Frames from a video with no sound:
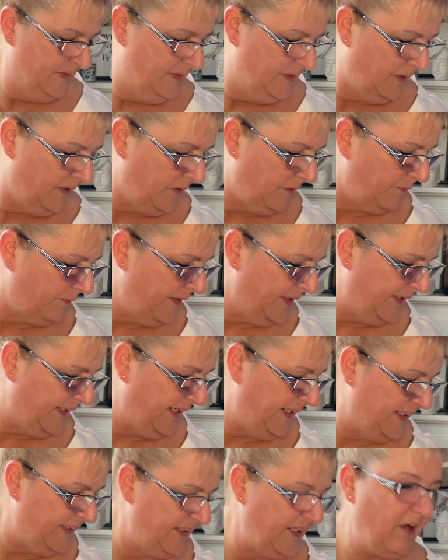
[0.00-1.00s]
All right,
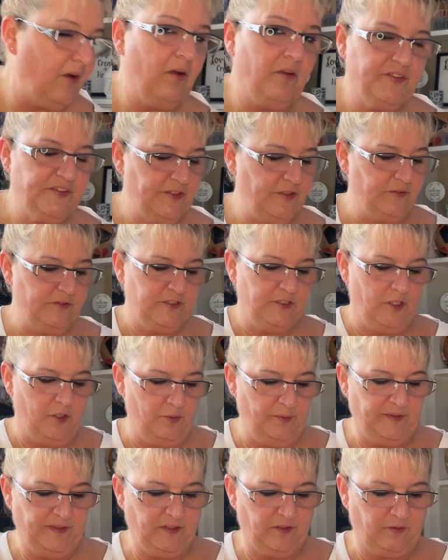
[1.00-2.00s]
and also to
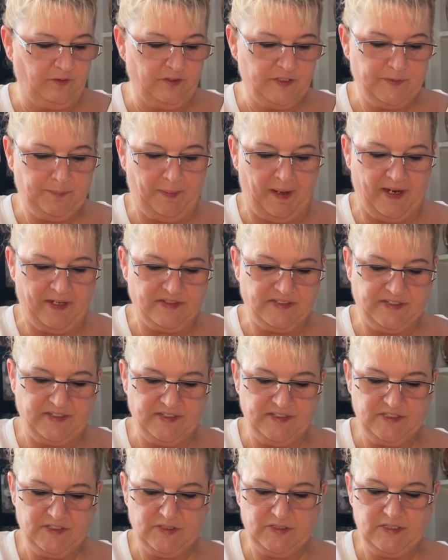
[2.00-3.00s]
go in the girls'
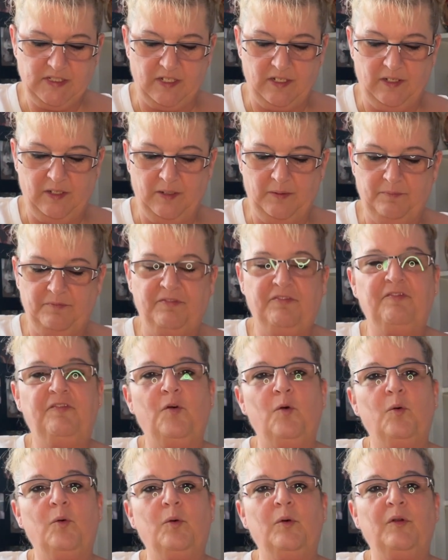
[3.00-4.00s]
baskets,
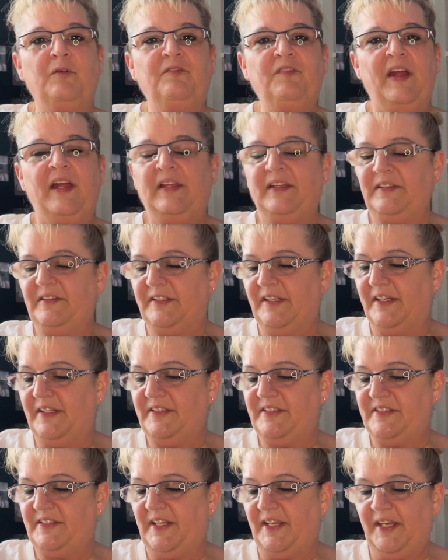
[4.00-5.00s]
for
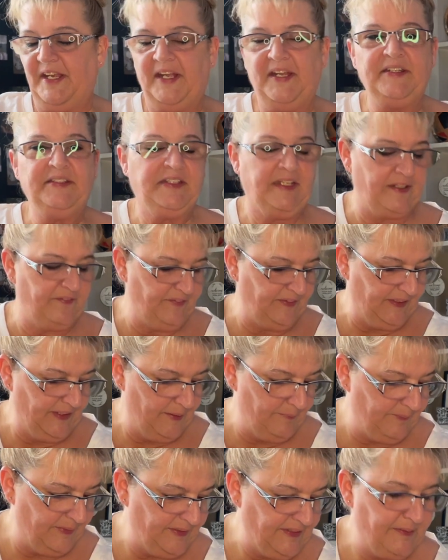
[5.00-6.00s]
Valentine's Day, I'd given
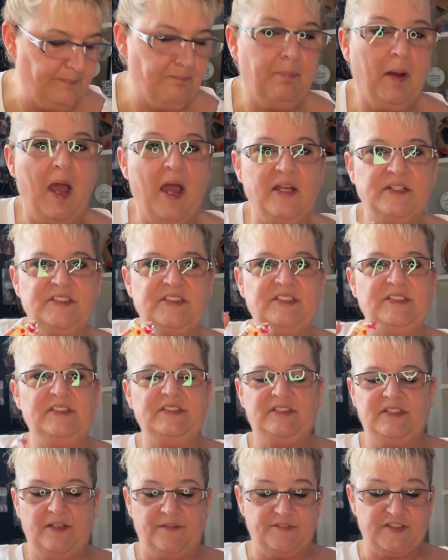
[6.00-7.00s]
them the
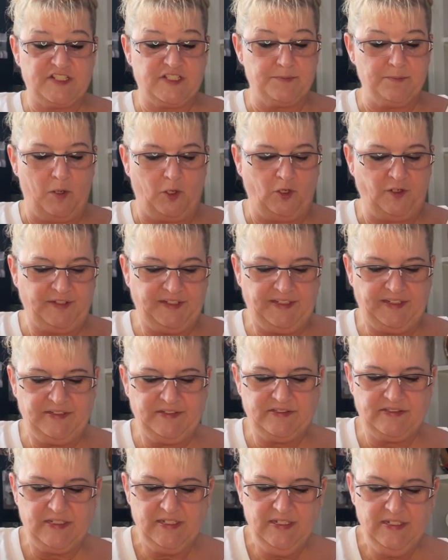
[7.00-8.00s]
boxes of
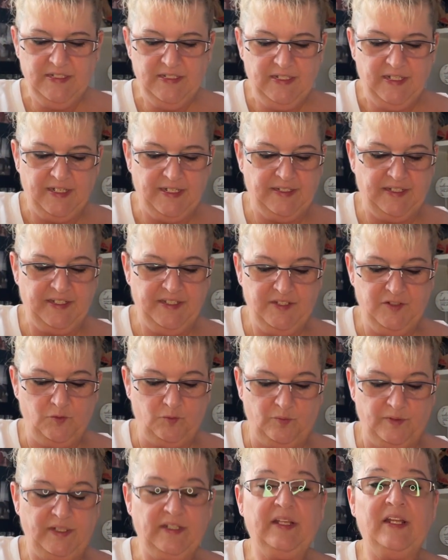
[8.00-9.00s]
Smarties, and I didn't
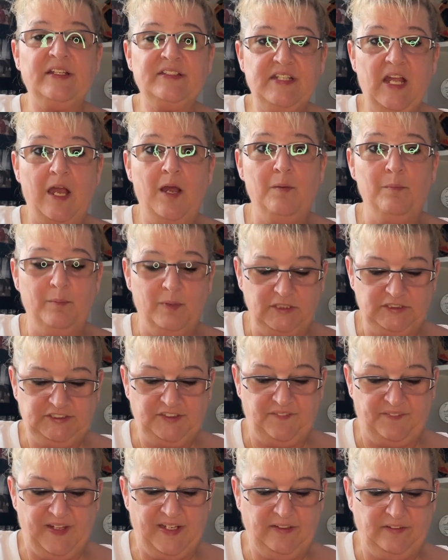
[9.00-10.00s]
realize how much
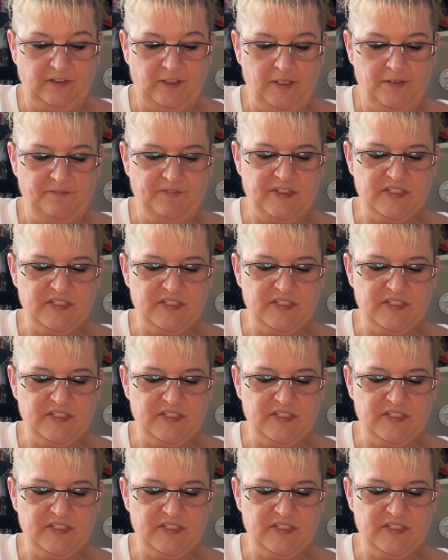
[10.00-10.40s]
they love the